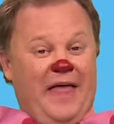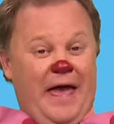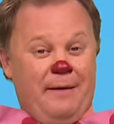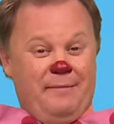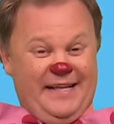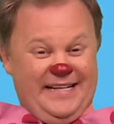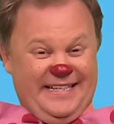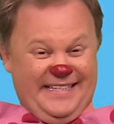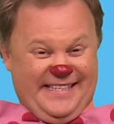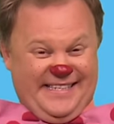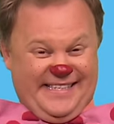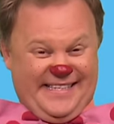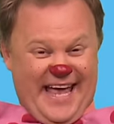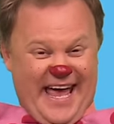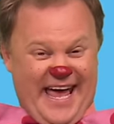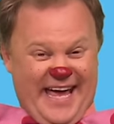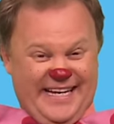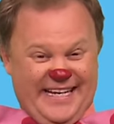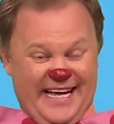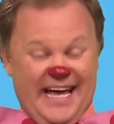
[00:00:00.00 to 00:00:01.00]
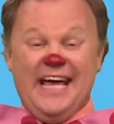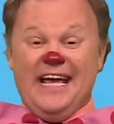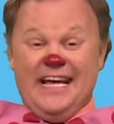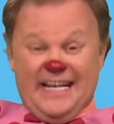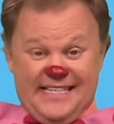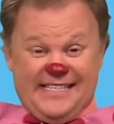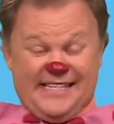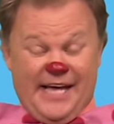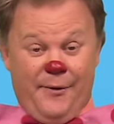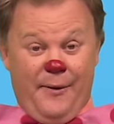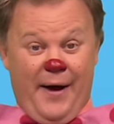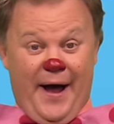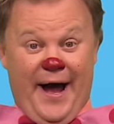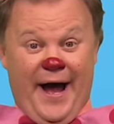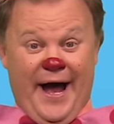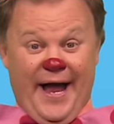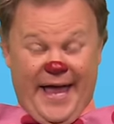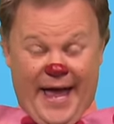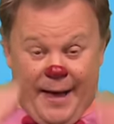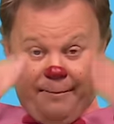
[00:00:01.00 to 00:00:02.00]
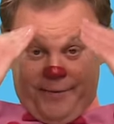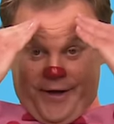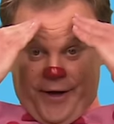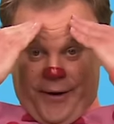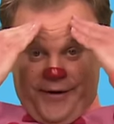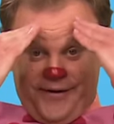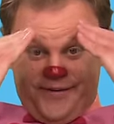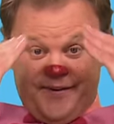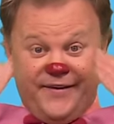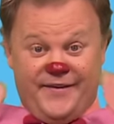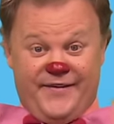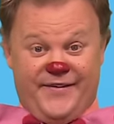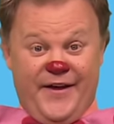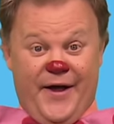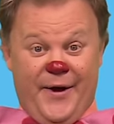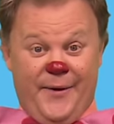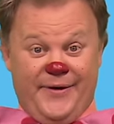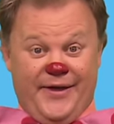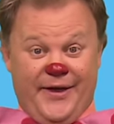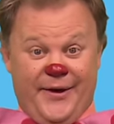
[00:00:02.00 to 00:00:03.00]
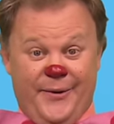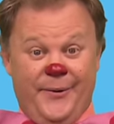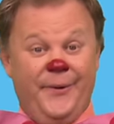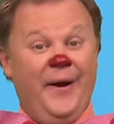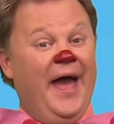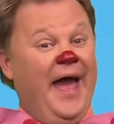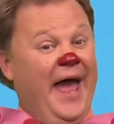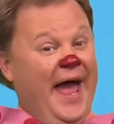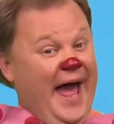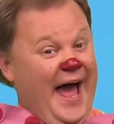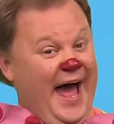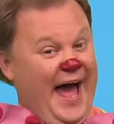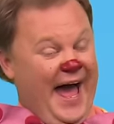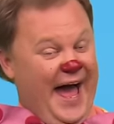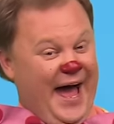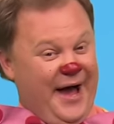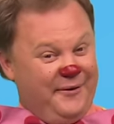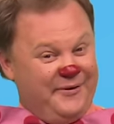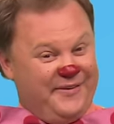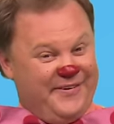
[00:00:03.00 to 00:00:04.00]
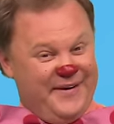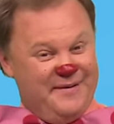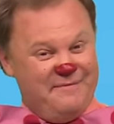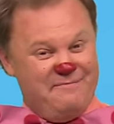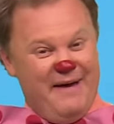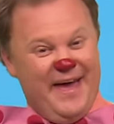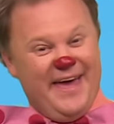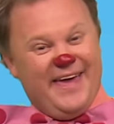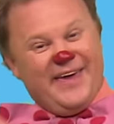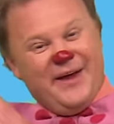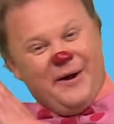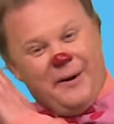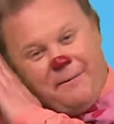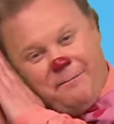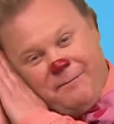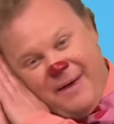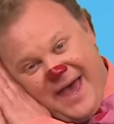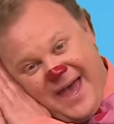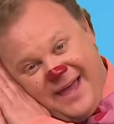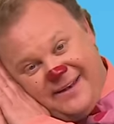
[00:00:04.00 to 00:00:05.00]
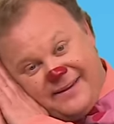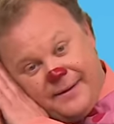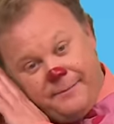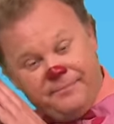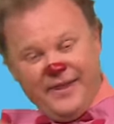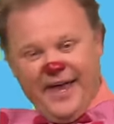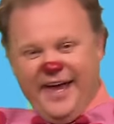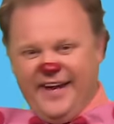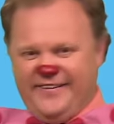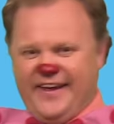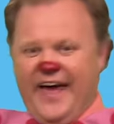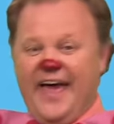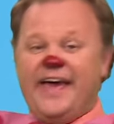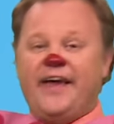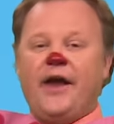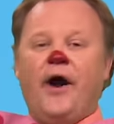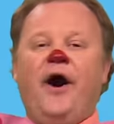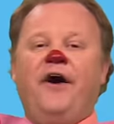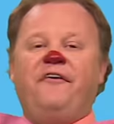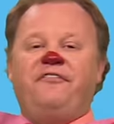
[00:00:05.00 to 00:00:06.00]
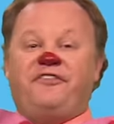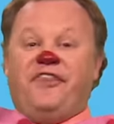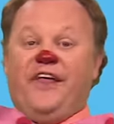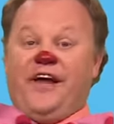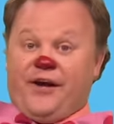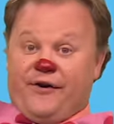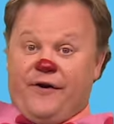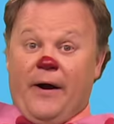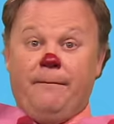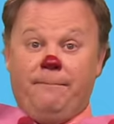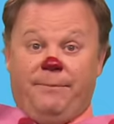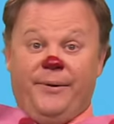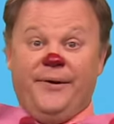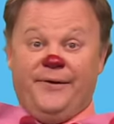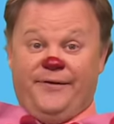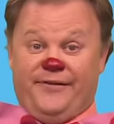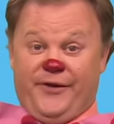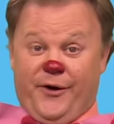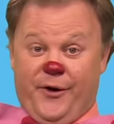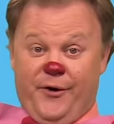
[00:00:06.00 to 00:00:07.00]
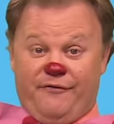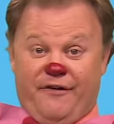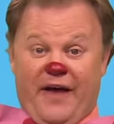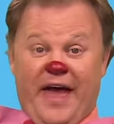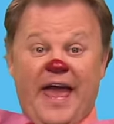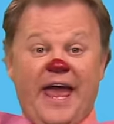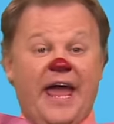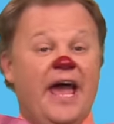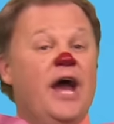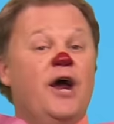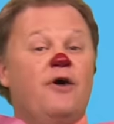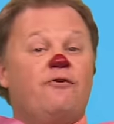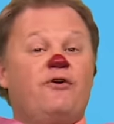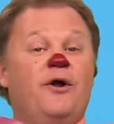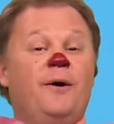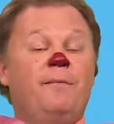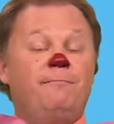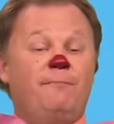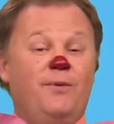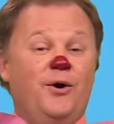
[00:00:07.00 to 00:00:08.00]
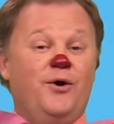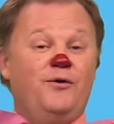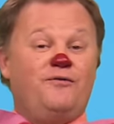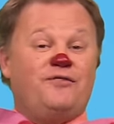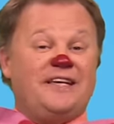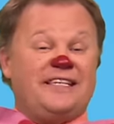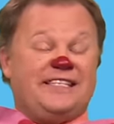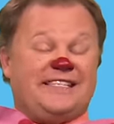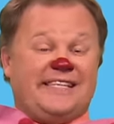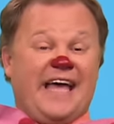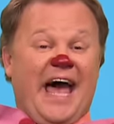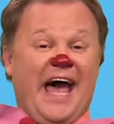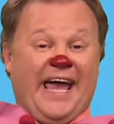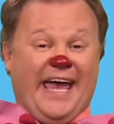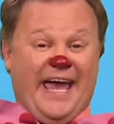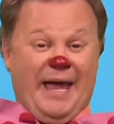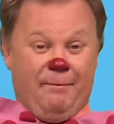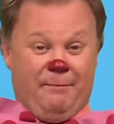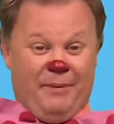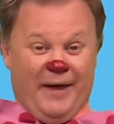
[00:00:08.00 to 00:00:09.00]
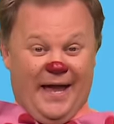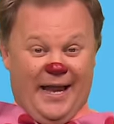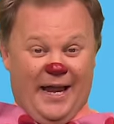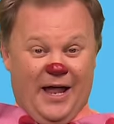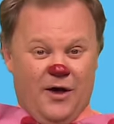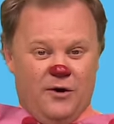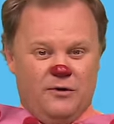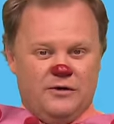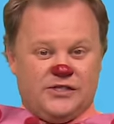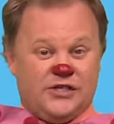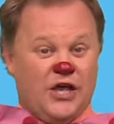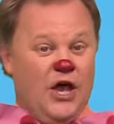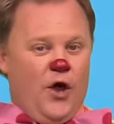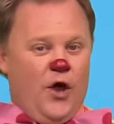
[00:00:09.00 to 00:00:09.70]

them instead? So I am going to show you how to make your bed. Take off the crumpled duvet, remove the saggy pillows,